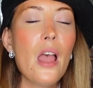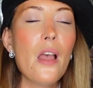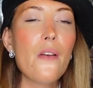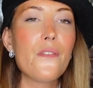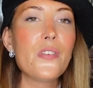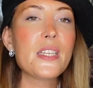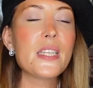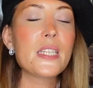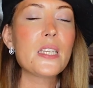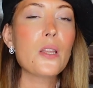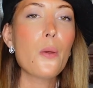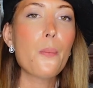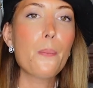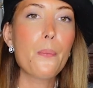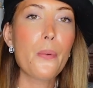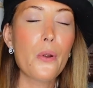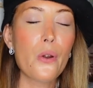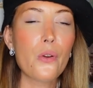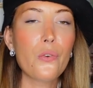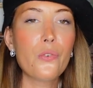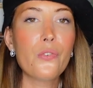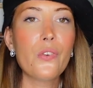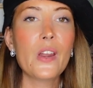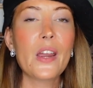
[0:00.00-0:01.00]
This is a
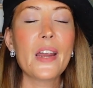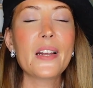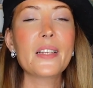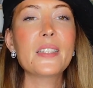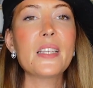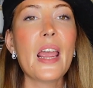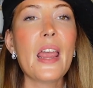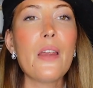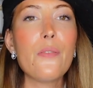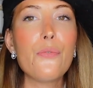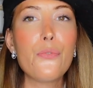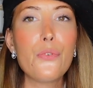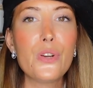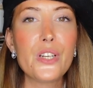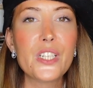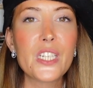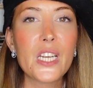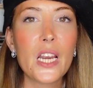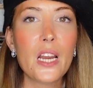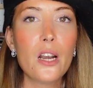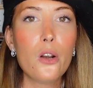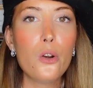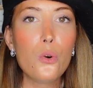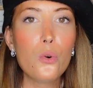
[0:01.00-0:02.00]
perfect
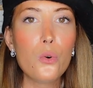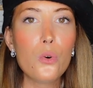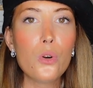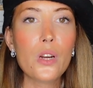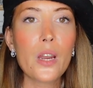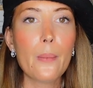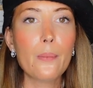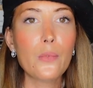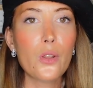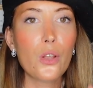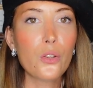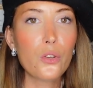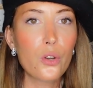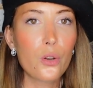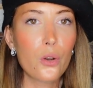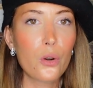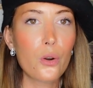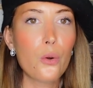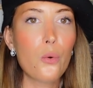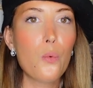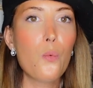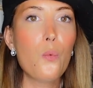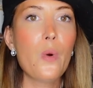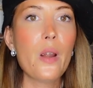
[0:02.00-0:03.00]
everyday look. I'm not
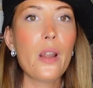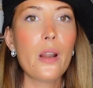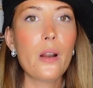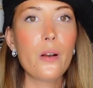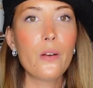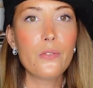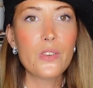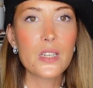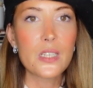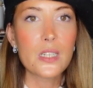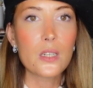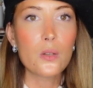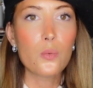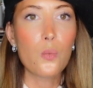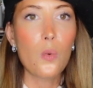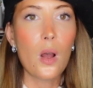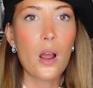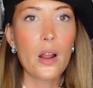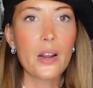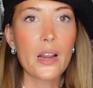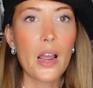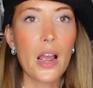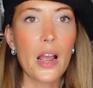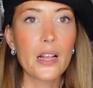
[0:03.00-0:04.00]
gonna wear this
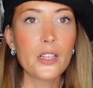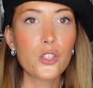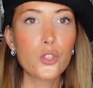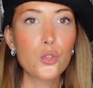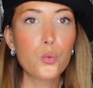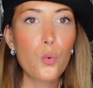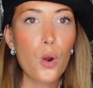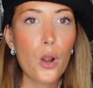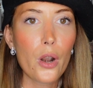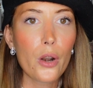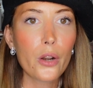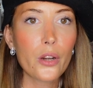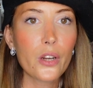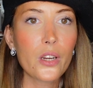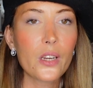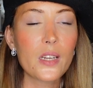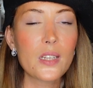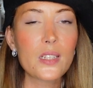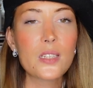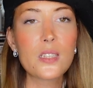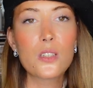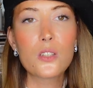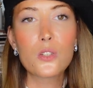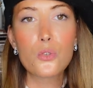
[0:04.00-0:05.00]
one at work.
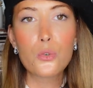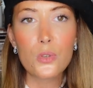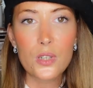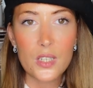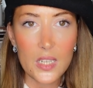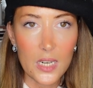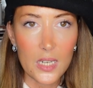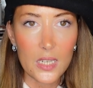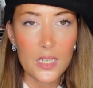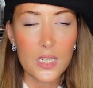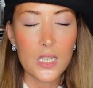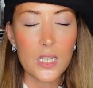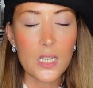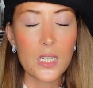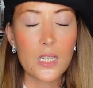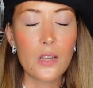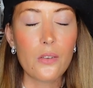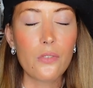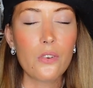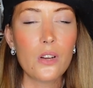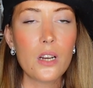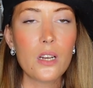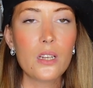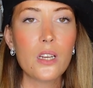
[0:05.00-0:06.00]
It's too sexy,
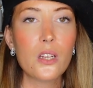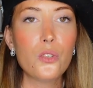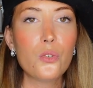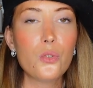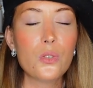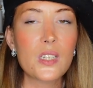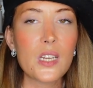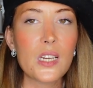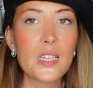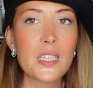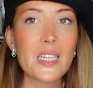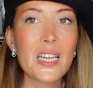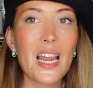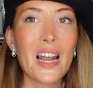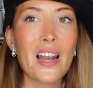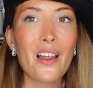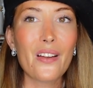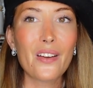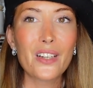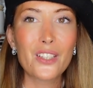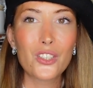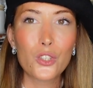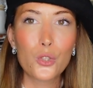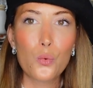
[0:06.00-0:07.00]
definitely too sexy. I
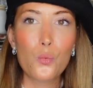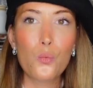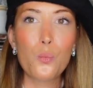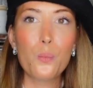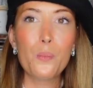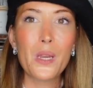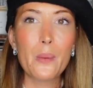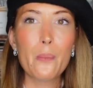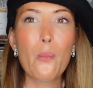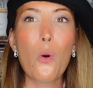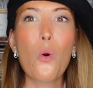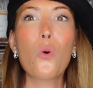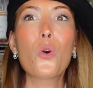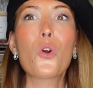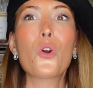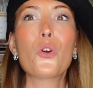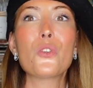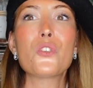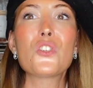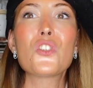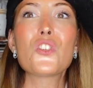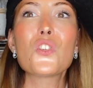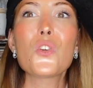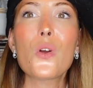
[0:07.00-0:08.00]
like to be more
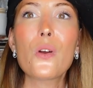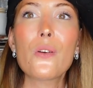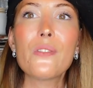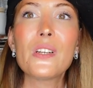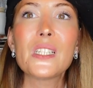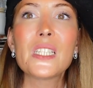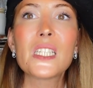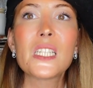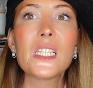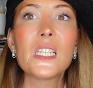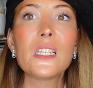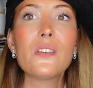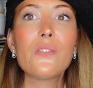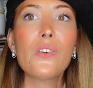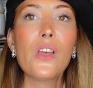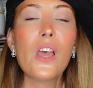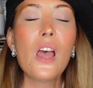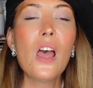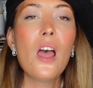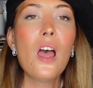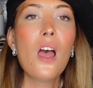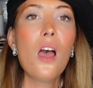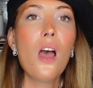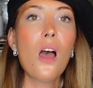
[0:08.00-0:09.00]
conservative,
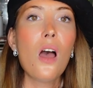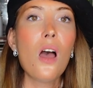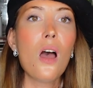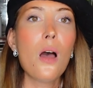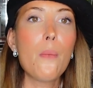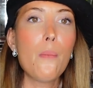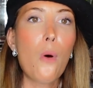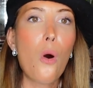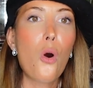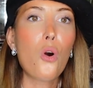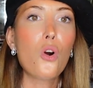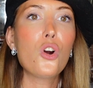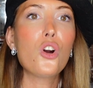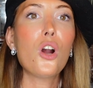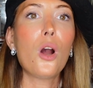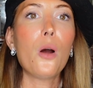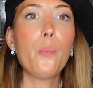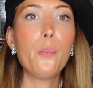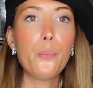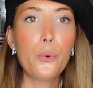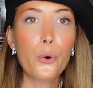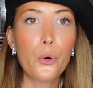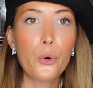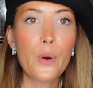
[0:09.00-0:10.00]
more
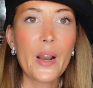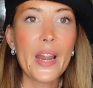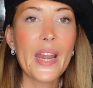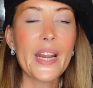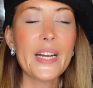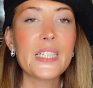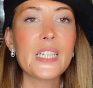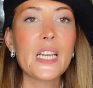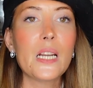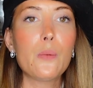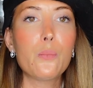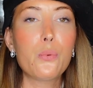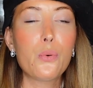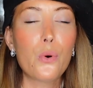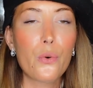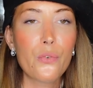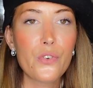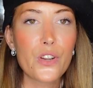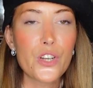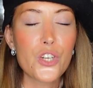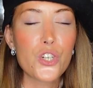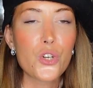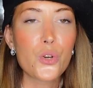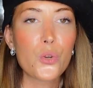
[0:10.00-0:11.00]
corporate and
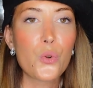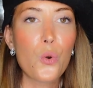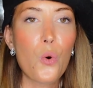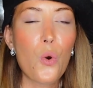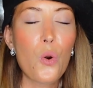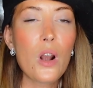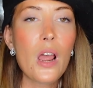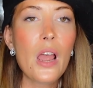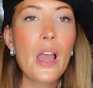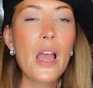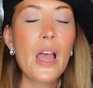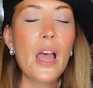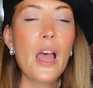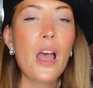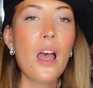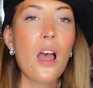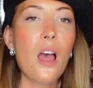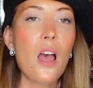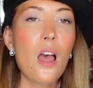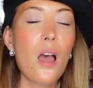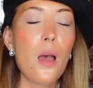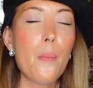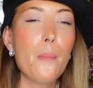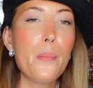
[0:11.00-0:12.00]
professional,
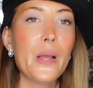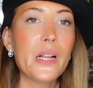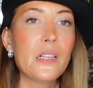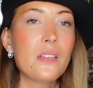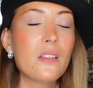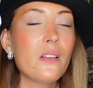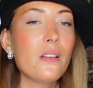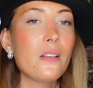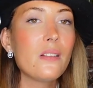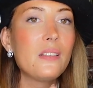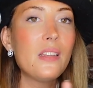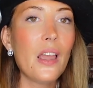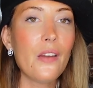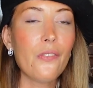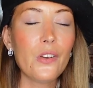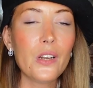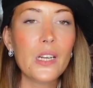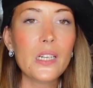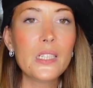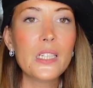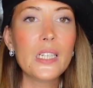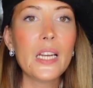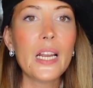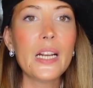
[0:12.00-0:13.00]
but
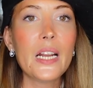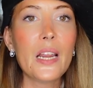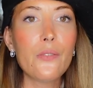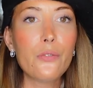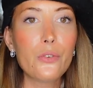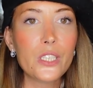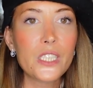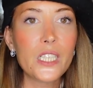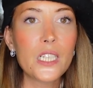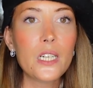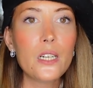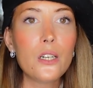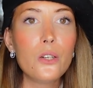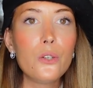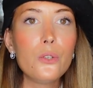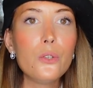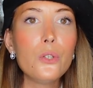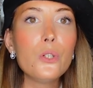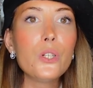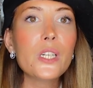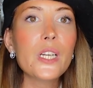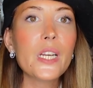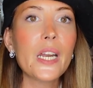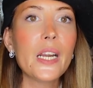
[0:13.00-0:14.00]
definitely an everyday
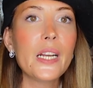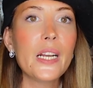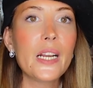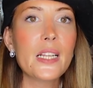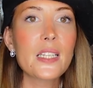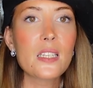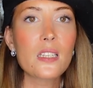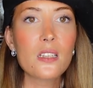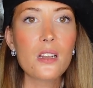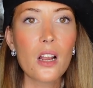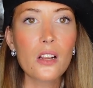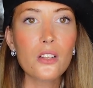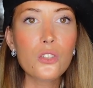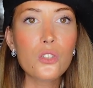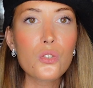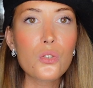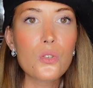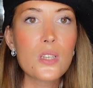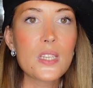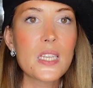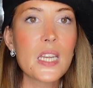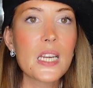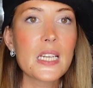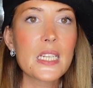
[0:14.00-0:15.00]
look, and it's not
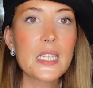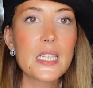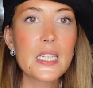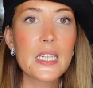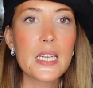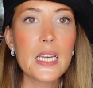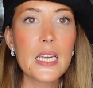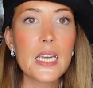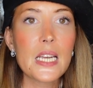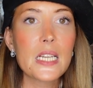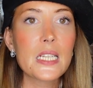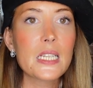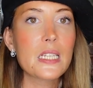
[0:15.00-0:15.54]
too sexy.